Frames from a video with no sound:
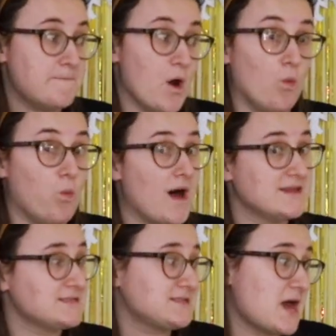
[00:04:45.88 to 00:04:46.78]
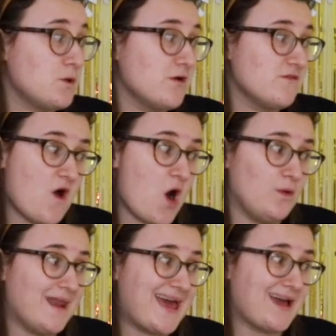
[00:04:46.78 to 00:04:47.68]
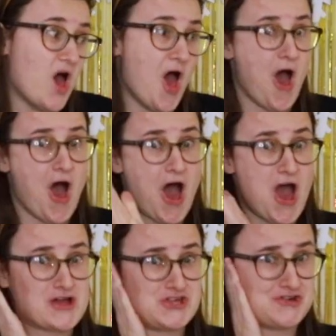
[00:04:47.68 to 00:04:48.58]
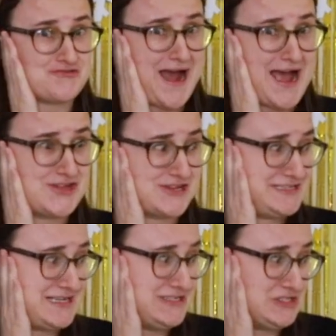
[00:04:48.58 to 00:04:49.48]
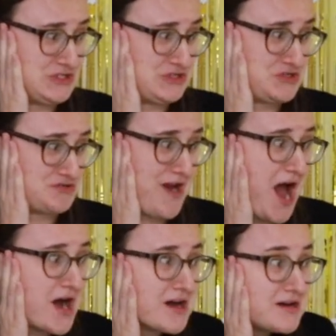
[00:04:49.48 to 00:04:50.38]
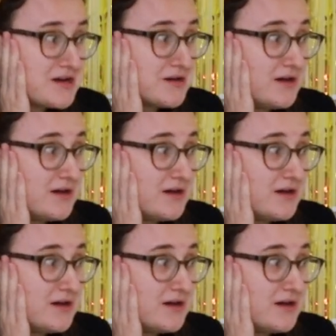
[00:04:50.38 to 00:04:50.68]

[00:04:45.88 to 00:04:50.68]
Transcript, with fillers: But once they were rolling, a tragedy struck.